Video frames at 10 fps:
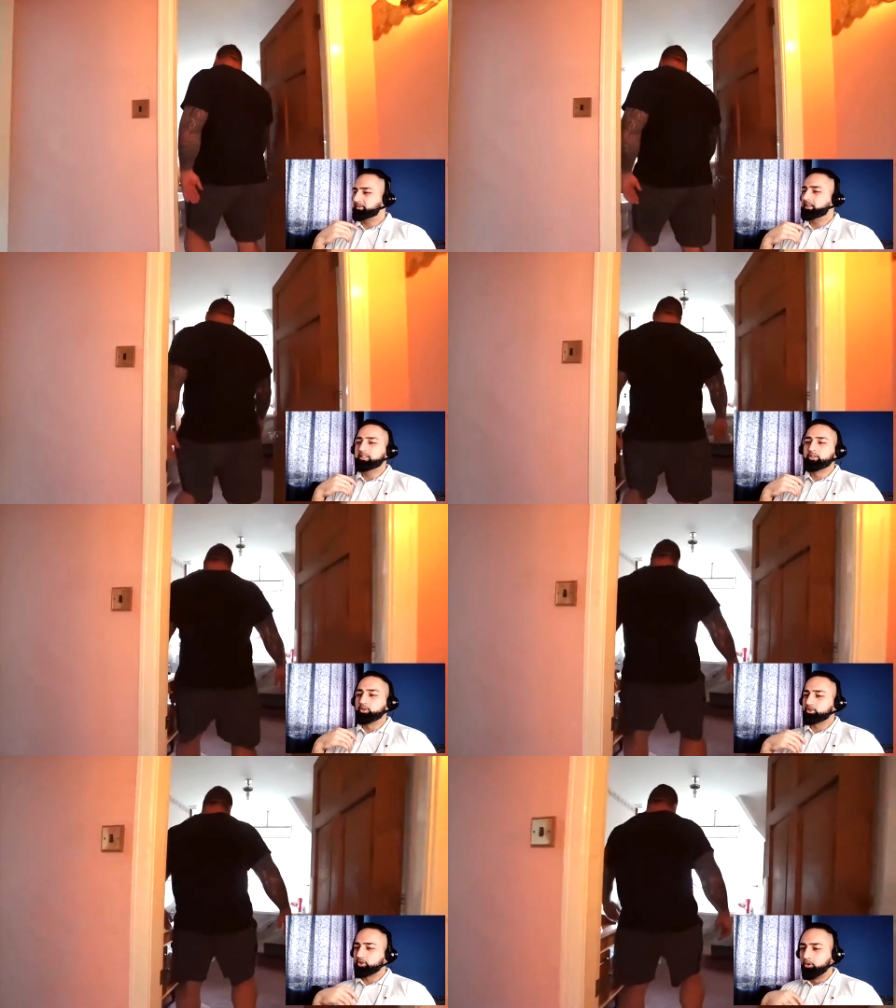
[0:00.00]
He's
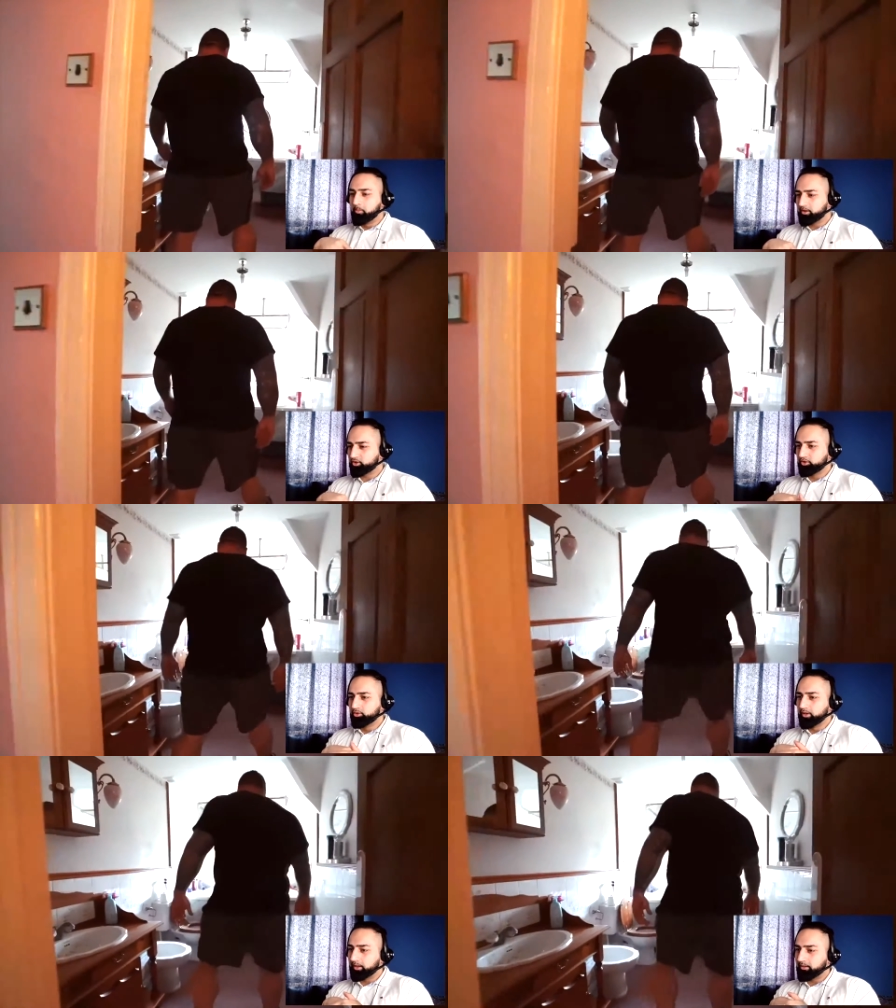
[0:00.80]
got so much to
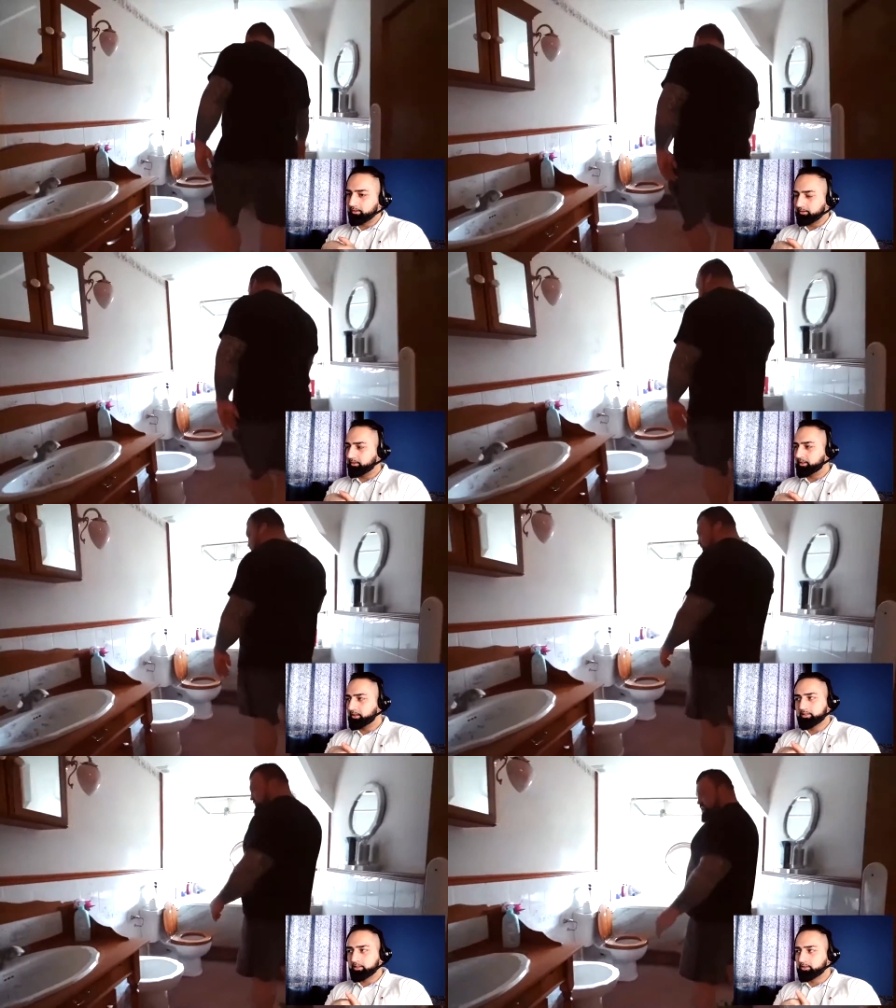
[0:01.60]
do, like
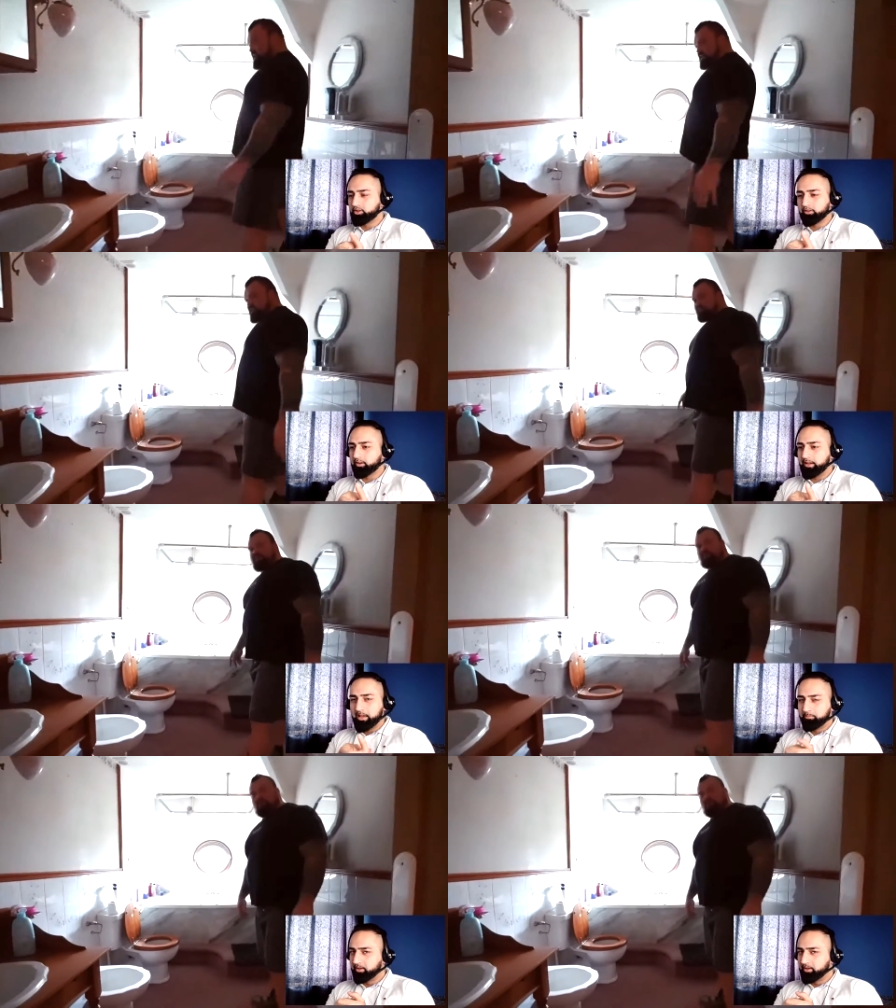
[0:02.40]
it's not gonna happen in